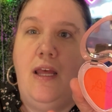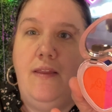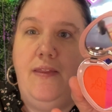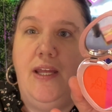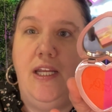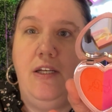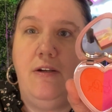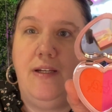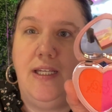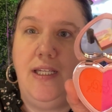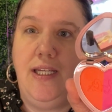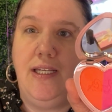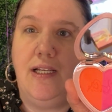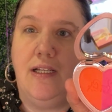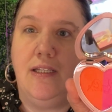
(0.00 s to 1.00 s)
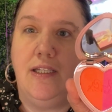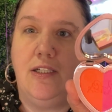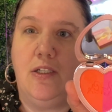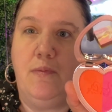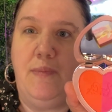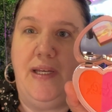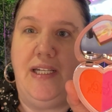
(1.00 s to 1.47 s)
Then you're getting a
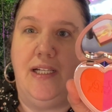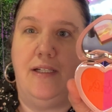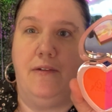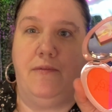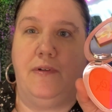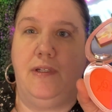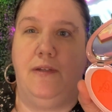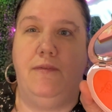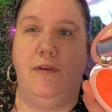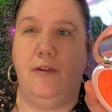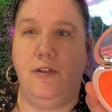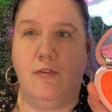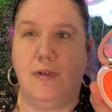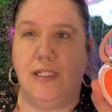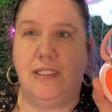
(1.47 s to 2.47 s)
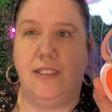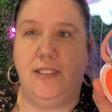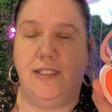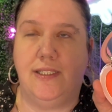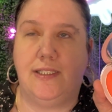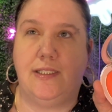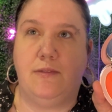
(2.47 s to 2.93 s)
little bit of, if you want to
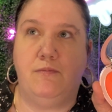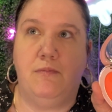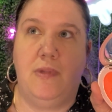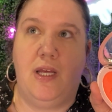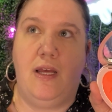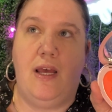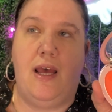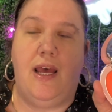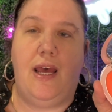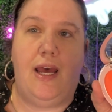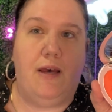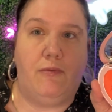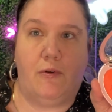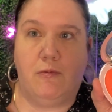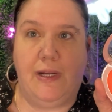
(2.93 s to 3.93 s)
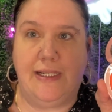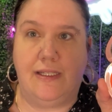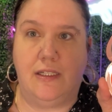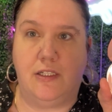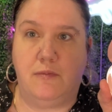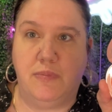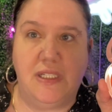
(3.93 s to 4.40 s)
just have a
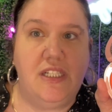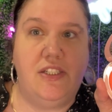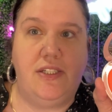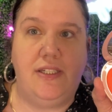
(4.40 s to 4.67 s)
regular blush